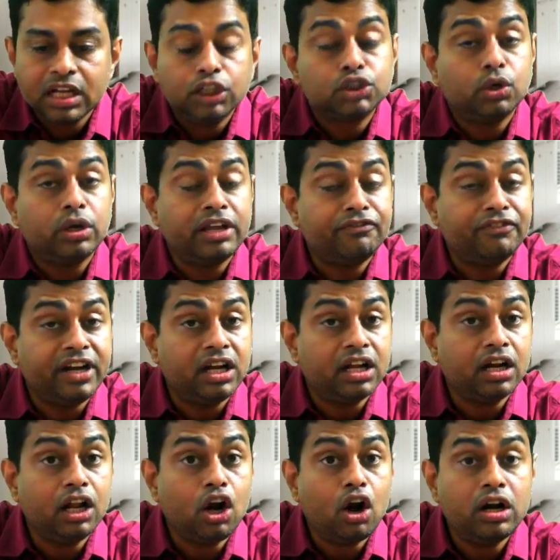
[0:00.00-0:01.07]
So if
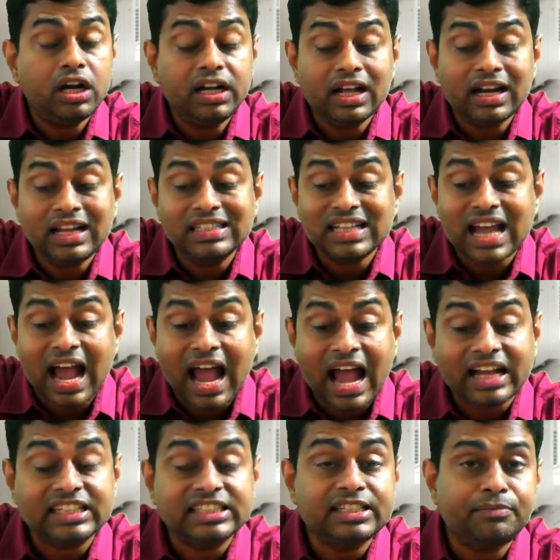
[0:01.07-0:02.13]
internal auditor is
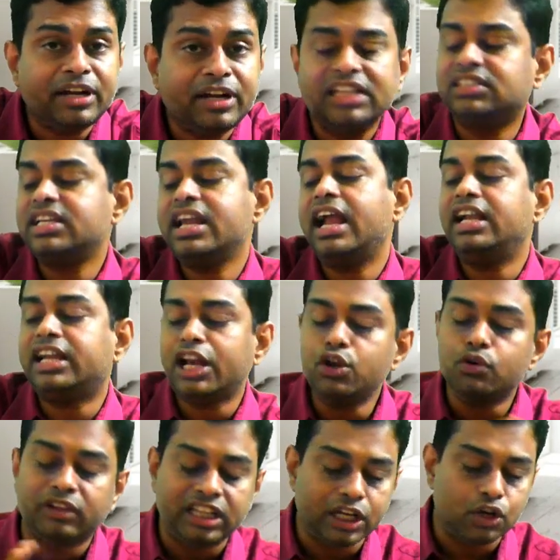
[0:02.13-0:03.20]
accepting, see, I'll tell you
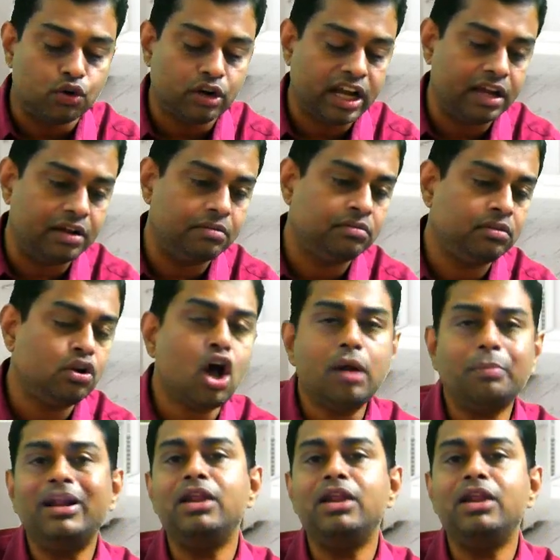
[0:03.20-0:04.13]
one thing, okay? Normally